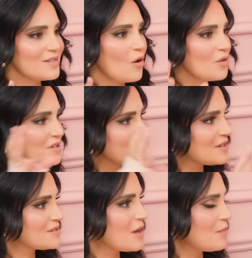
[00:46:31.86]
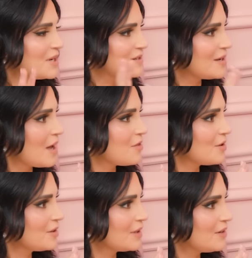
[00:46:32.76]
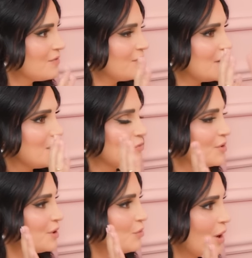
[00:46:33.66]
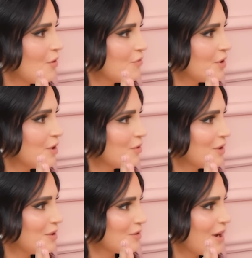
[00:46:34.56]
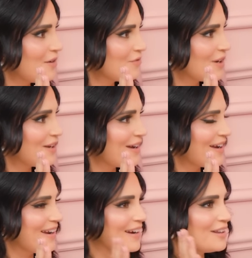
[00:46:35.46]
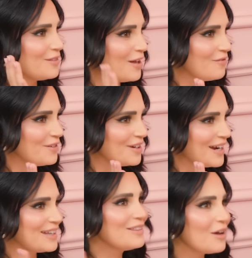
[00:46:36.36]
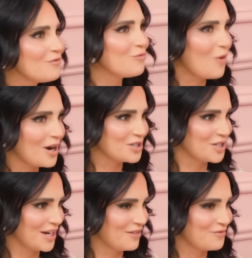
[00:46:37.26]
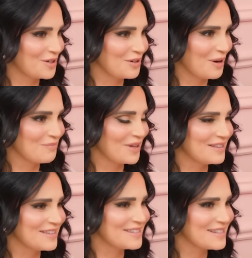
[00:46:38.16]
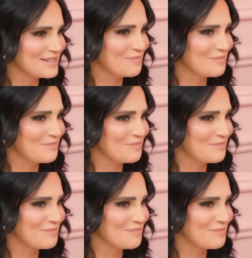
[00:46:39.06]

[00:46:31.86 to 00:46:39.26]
all these things coming together and like fitting really well for you in your life. Like, and I love it. I love watching it for you. I'm like, this is